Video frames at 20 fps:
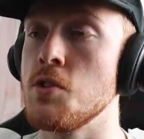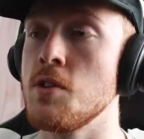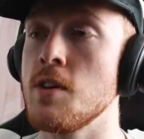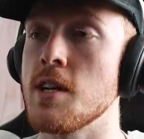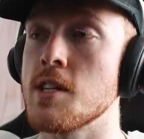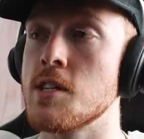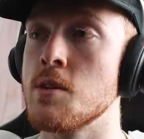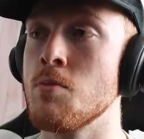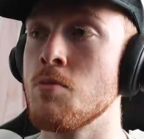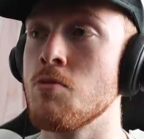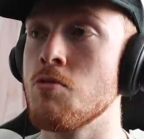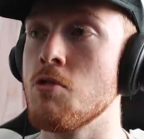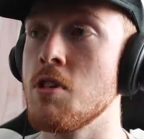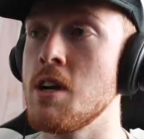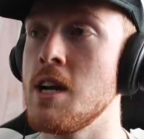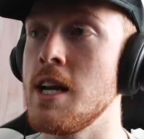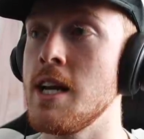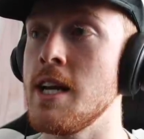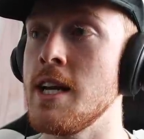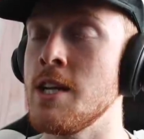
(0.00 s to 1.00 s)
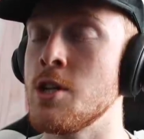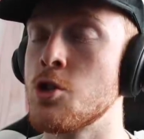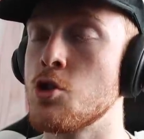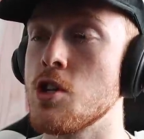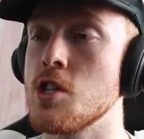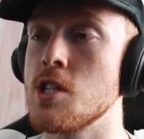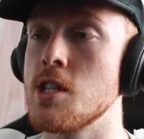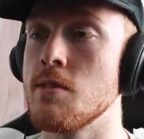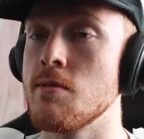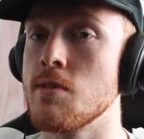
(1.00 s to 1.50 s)
So you can get some really
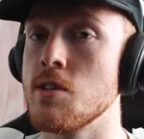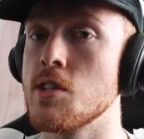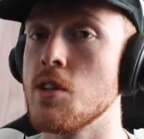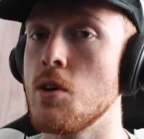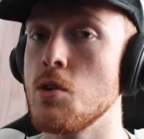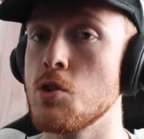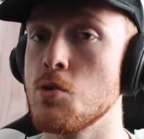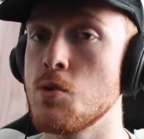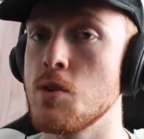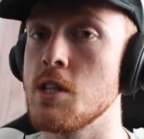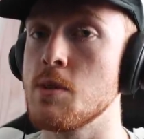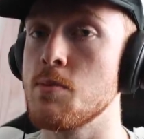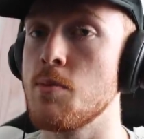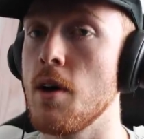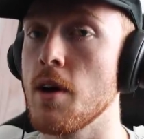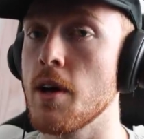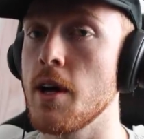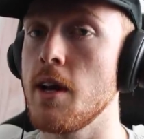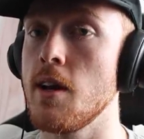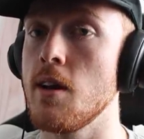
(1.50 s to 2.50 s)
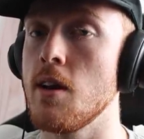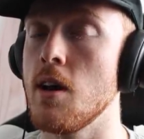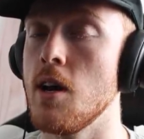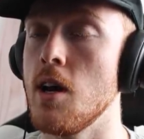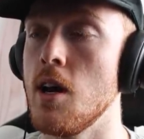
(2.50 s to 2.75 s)
interesting results with this plugin.